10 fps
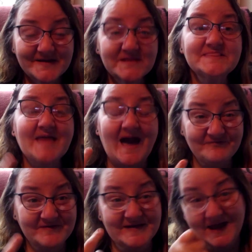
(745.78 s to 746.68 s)

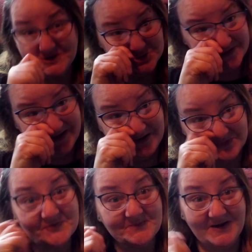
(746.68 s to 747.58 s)
Laughing actually
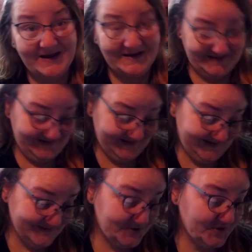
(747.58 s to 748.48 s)
helps my headache.
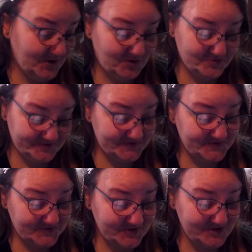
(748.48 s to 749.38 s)
So, this
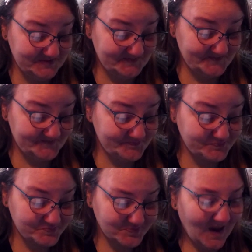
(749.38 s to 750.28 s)
is good.
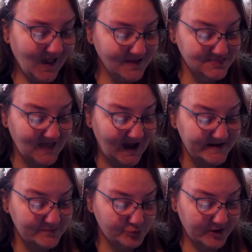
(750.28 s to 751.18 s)

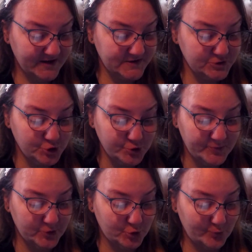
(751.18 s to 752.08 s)
Lion Brand
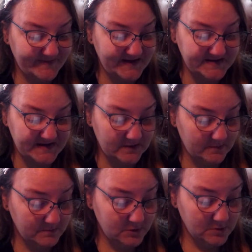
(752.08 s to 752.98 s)
Nubu
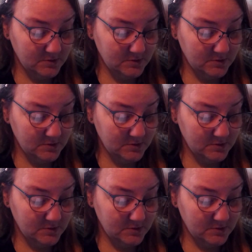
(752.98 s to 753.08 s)
Medium